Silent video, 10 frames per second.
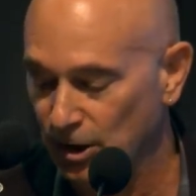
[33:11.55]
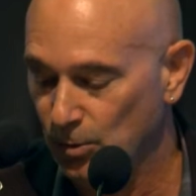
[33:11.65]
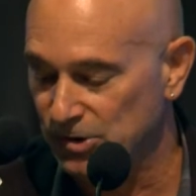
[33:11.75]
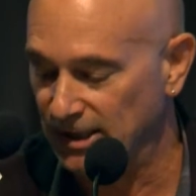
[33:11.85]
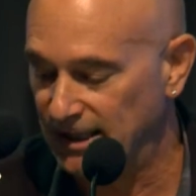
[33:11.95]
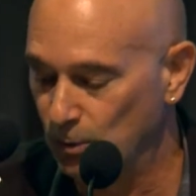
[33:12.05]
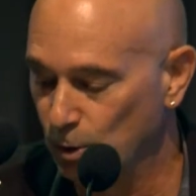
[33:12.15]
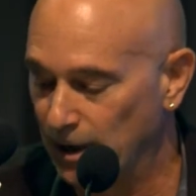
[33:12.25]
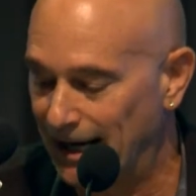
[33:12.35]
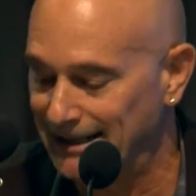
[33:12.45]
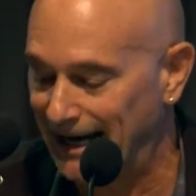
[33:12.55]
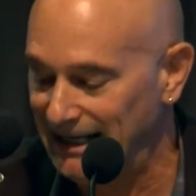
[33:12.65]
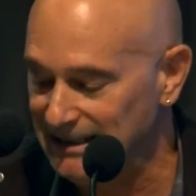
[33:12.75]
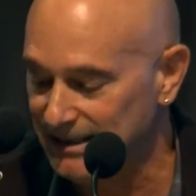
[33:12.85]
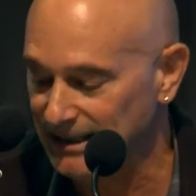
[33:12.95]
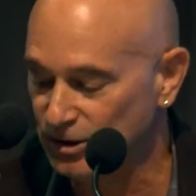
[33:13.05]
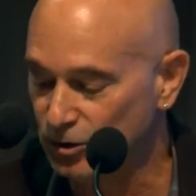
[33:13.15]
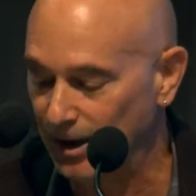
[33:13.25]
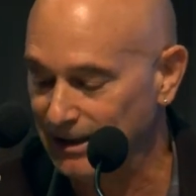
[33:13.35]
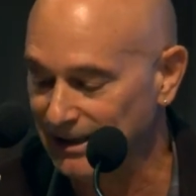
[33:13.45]
was that they were unalienated
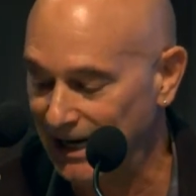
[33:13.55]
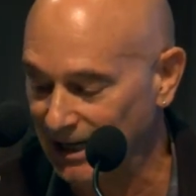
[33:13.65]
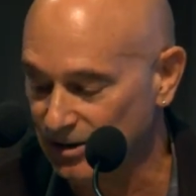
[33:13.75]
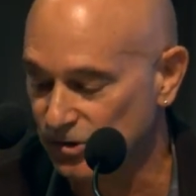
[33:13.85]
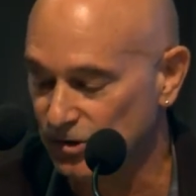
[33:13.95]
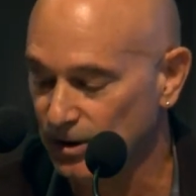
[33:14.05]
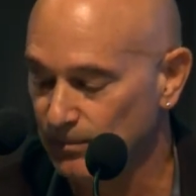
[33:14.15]
Crown lands